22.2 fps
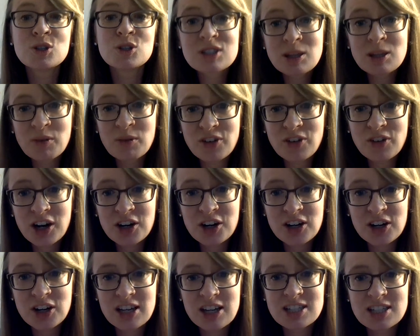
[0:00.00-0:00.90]
some of our
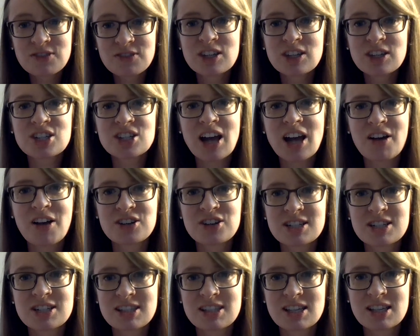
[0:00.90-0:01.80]
creativity
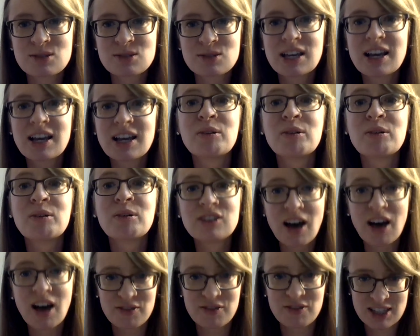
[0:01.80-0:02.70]
challenges this week, I would
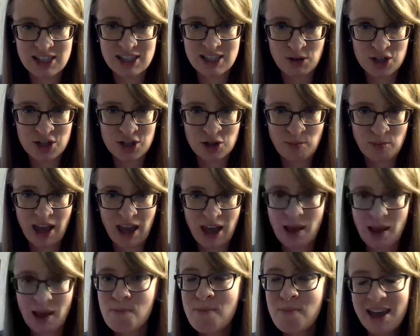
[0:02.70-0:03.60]
love to see what you
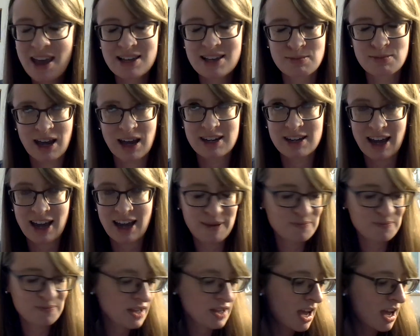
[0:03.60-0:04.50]
make. Makes my
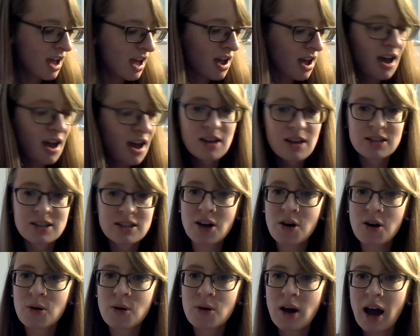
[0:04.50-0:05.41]
day.
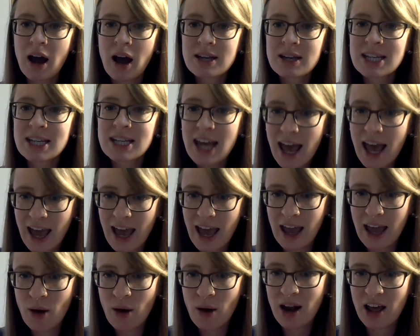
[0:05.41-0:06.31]
So
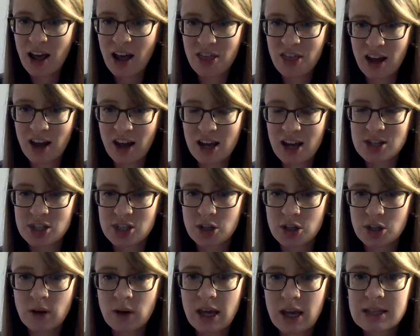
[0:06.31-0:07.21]
today, what I thought I'd
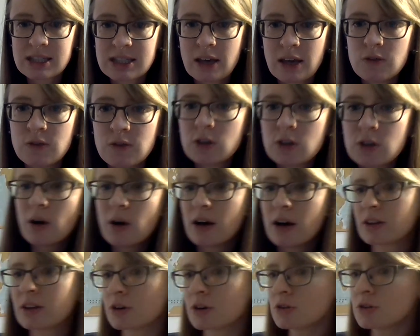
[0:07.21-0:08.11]
do is give you
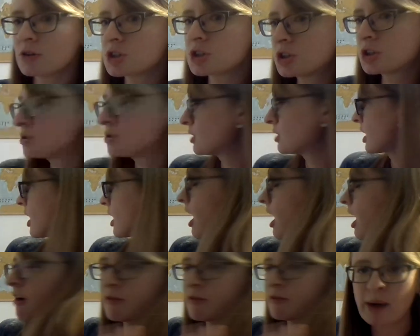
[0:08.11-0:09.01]
a little tour
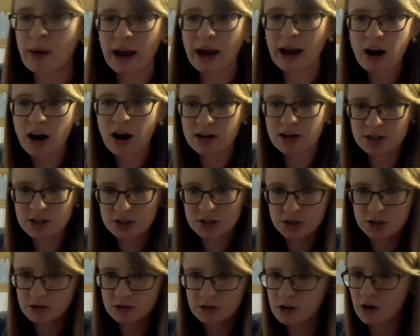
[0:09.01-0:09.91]
of my art
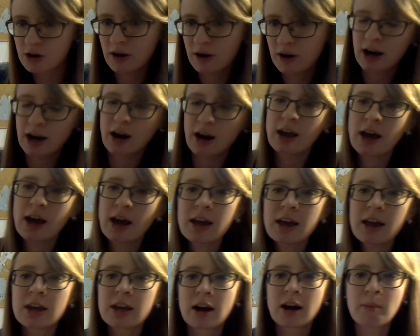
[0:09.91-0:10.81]
studio area
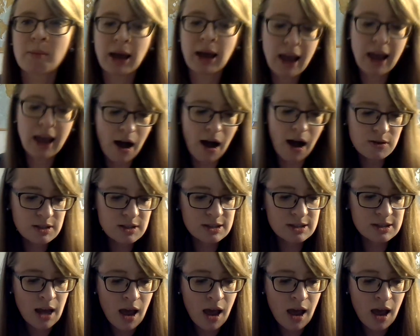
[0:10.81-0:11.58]
here at my house.